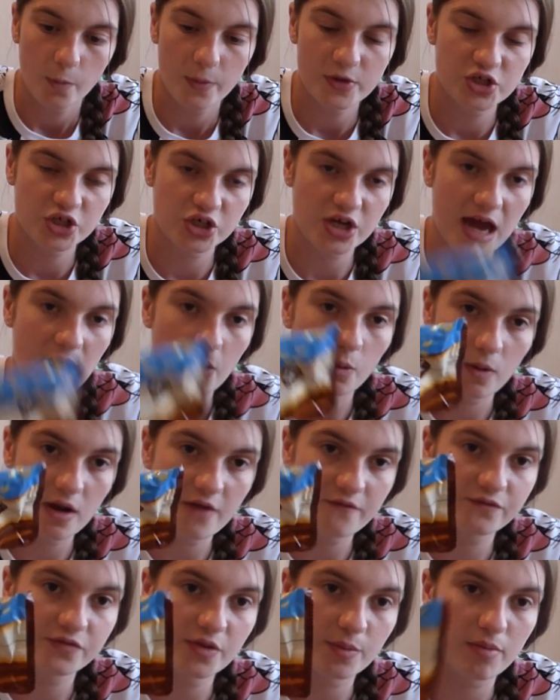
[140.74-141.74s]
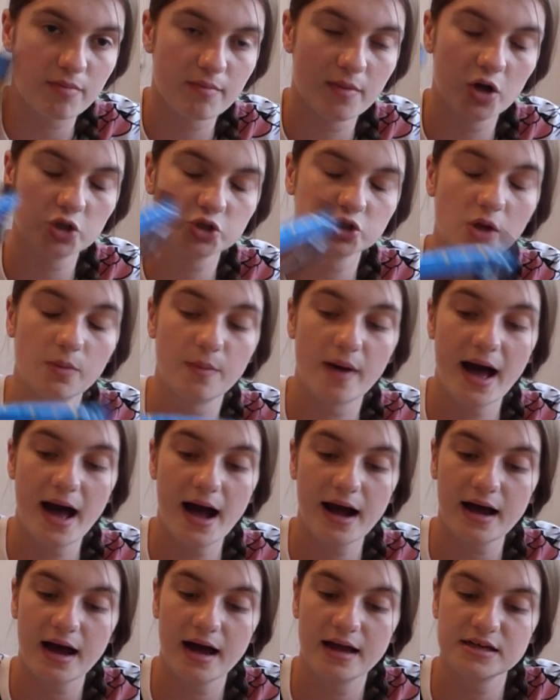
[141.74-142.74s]
which you get with the promotional
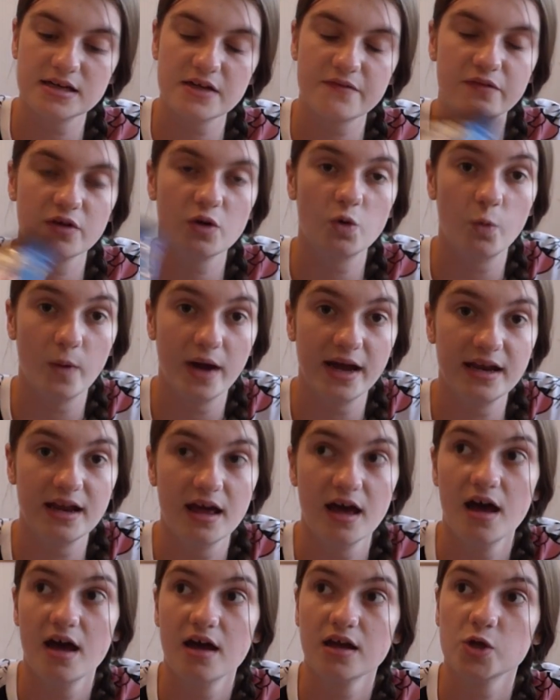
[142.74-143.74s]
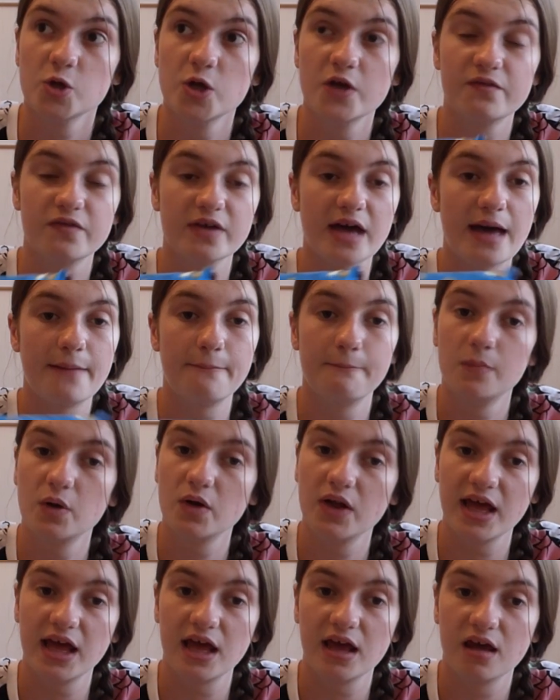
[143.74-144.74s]
pack and if you win you either get
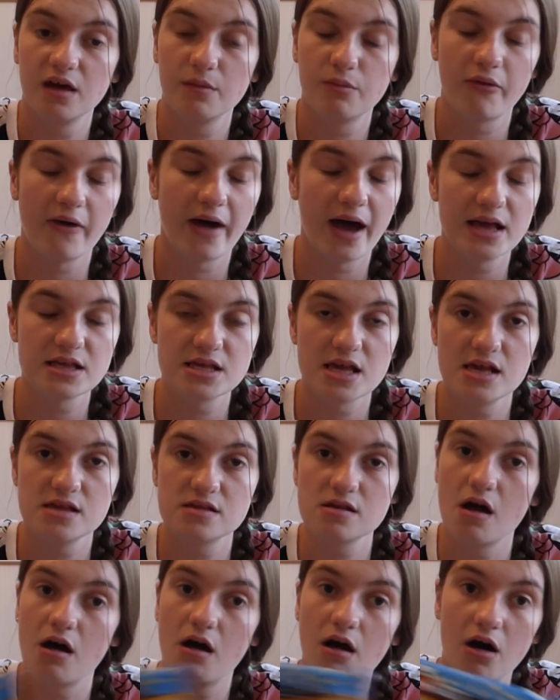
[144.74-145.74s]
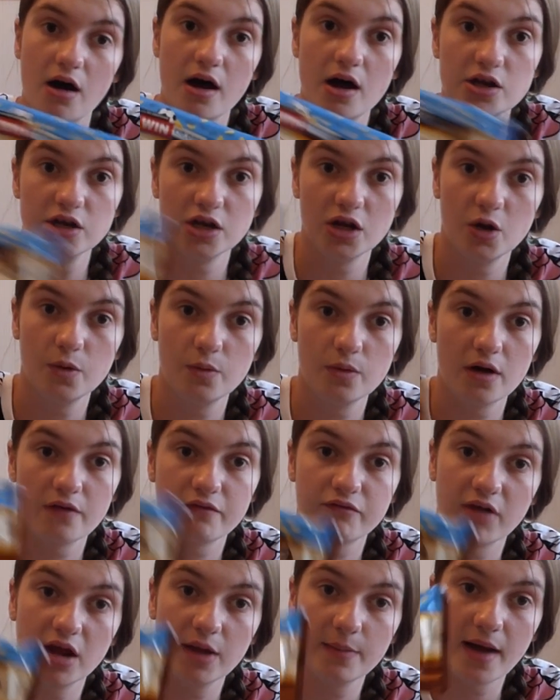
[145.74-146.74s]
money, prizes or a new a
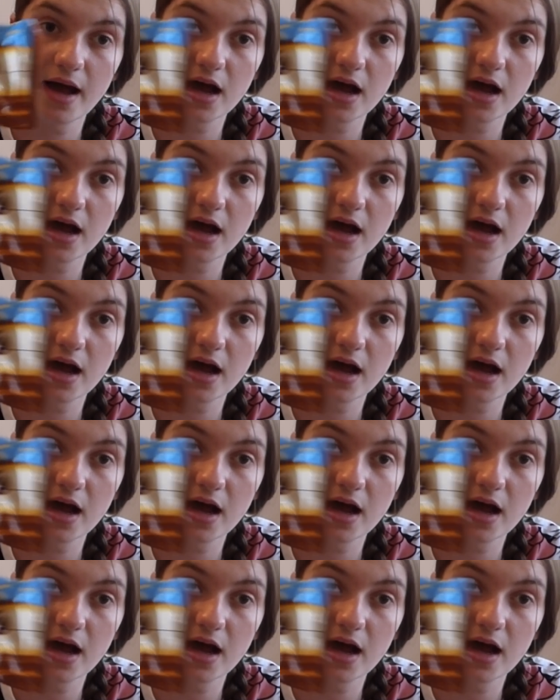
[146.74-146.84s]
free